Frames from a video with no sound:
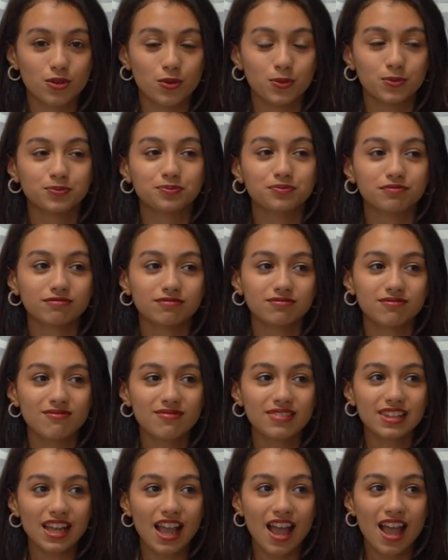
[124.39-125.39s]
to
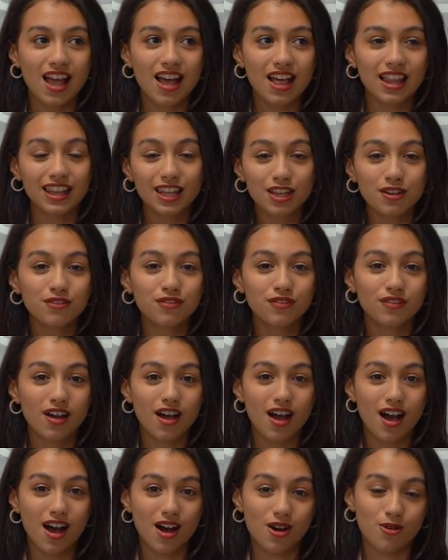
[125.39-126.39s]
live
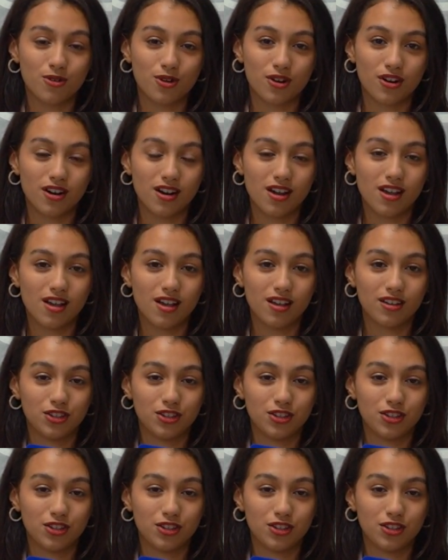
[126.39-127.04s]
our